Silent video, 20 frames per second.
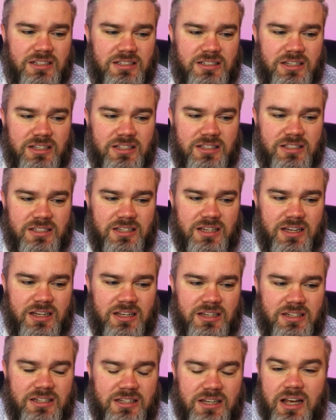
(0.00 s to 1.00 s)
Just
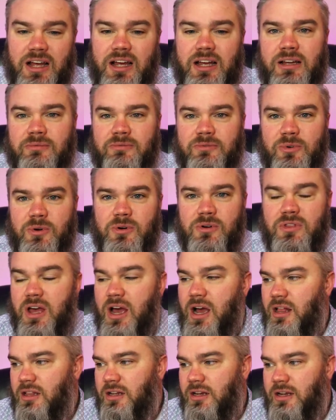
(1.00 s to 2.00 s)
in time for the
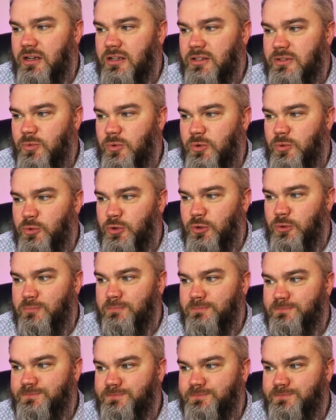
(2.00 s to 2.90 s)
holidays. Whoop, whoop.